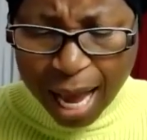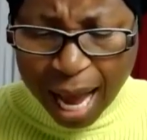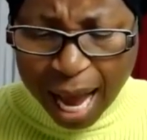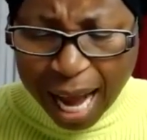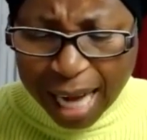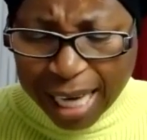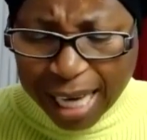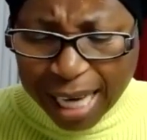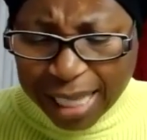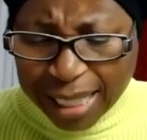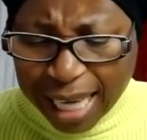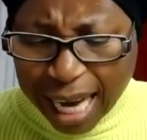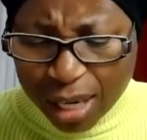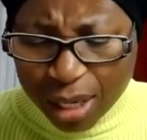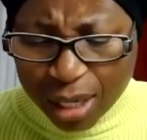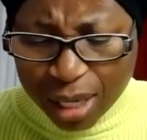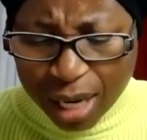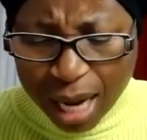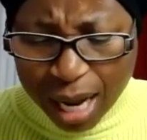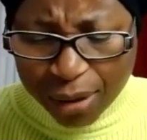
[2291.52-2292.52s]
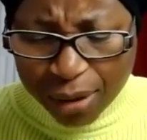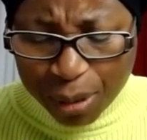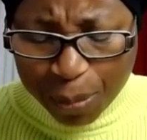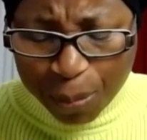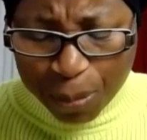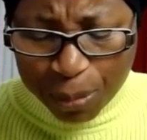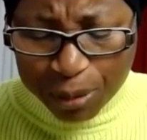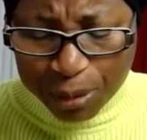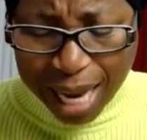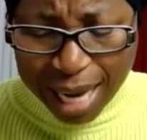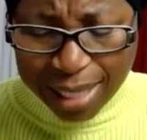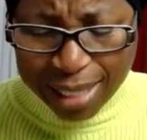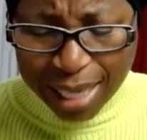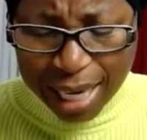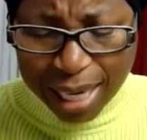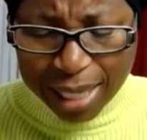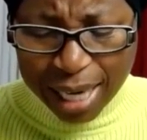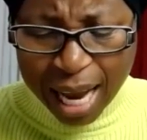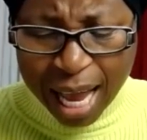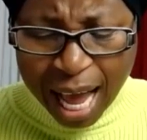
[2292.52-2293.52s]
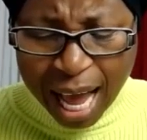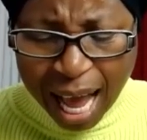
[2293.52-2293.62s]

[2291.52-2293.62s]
And then 13.